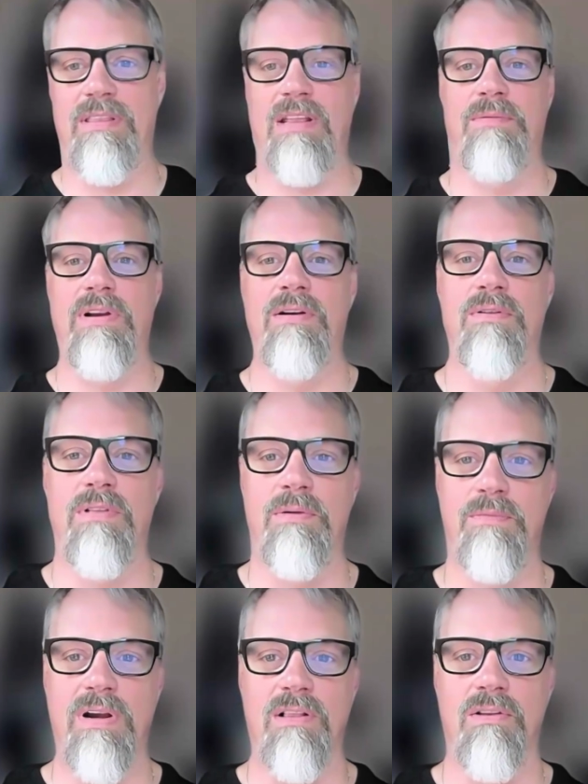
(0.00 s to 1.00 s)
that
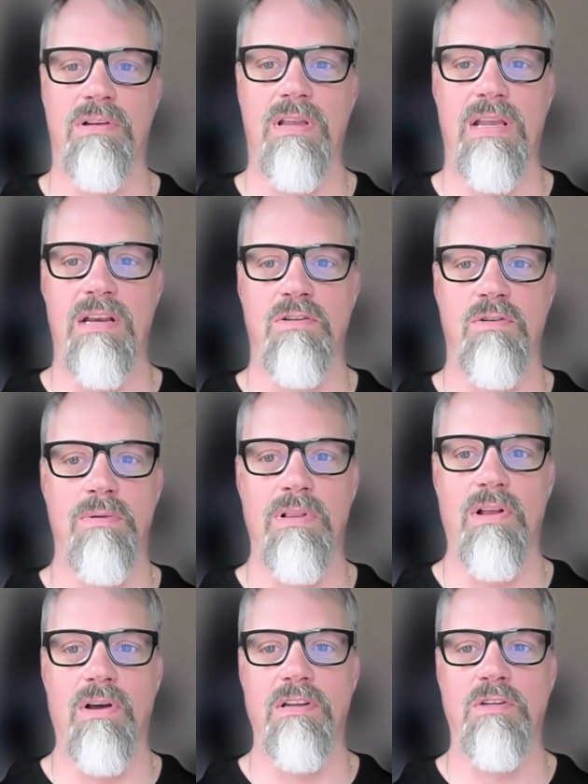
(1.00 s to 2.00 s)
we are looking into a
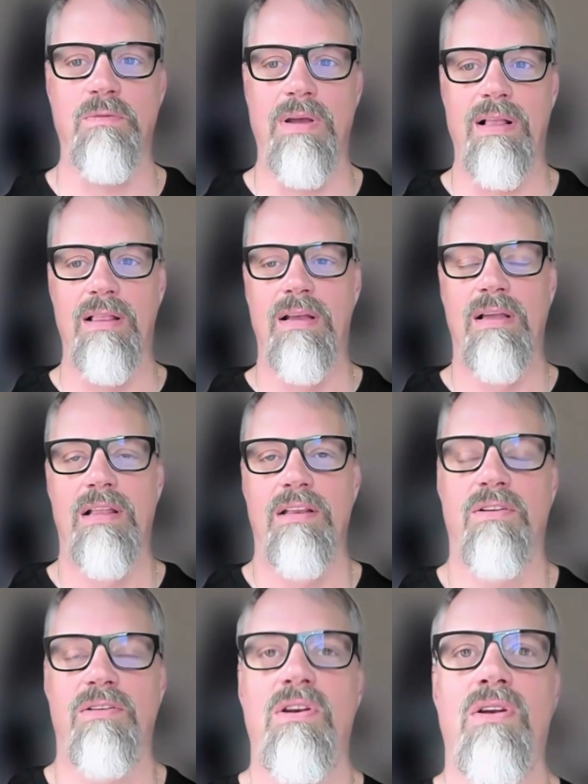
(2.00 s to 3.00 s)
lot as well.
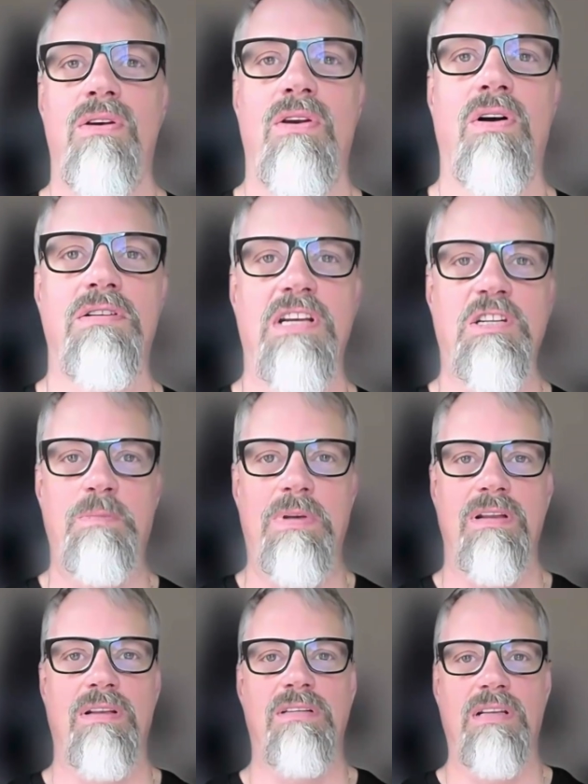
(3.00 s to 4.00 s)
Not just
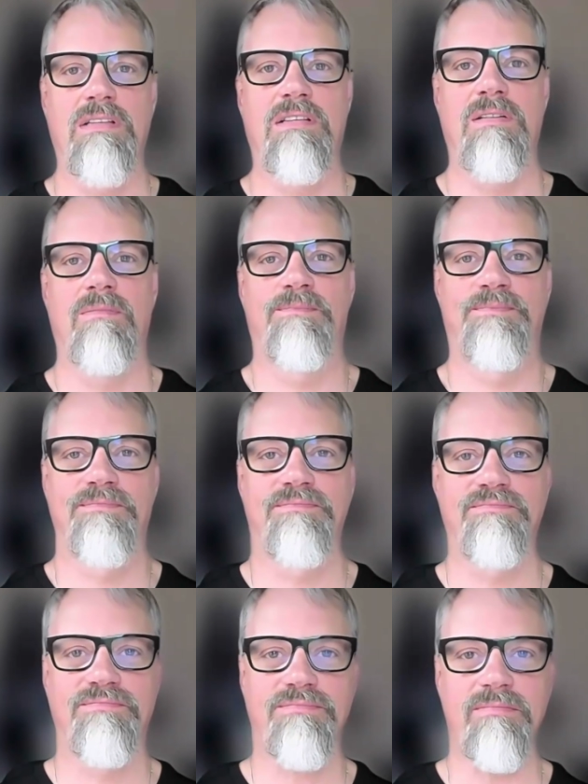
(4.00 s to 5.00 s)
because it's
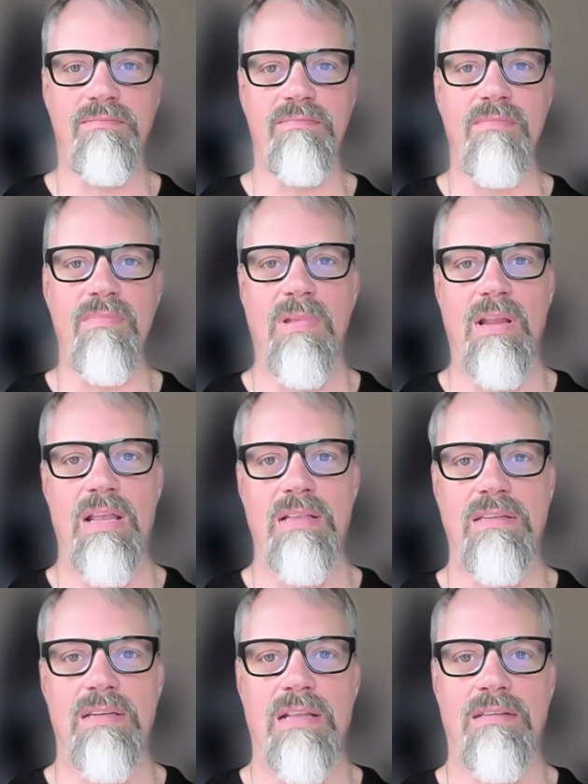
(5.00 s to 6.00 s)

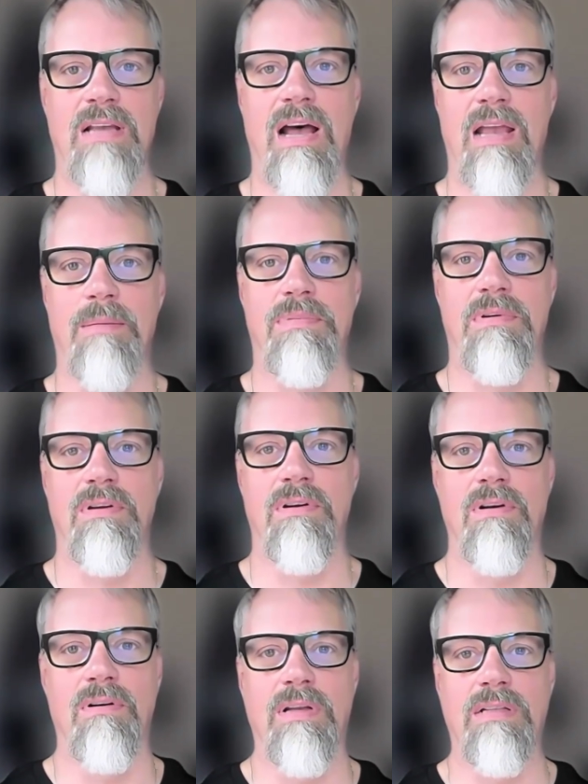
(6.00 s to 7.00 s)
hyped, you
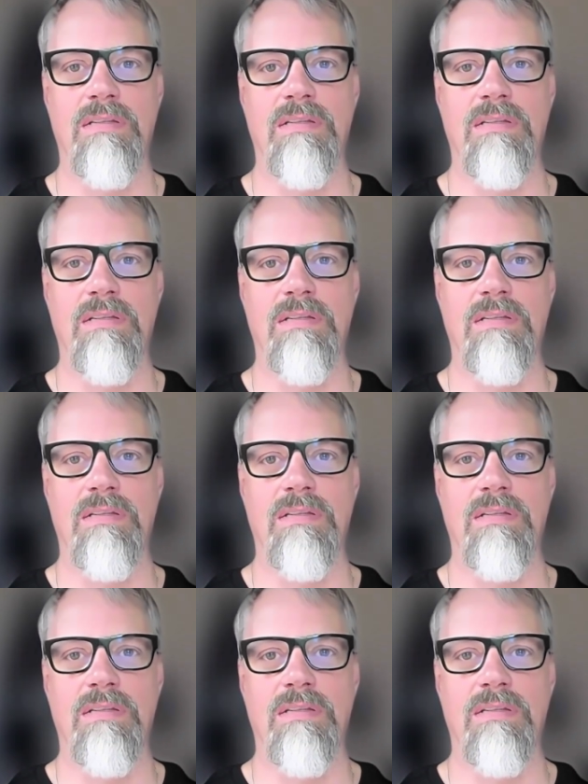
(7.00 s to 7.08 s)
know.